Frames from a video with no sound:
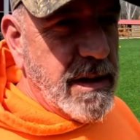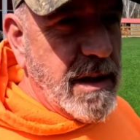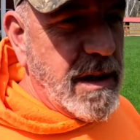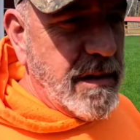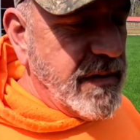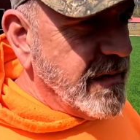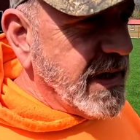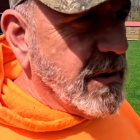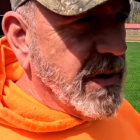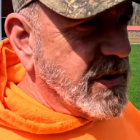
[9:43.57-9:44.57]
if you have any
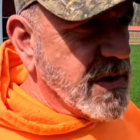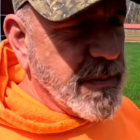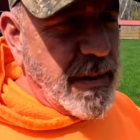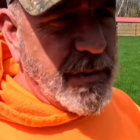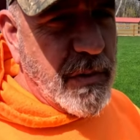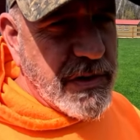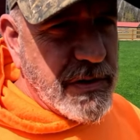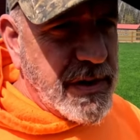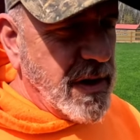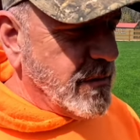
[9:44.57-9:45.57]
questions, pop a
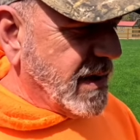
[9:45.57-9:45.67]
question down,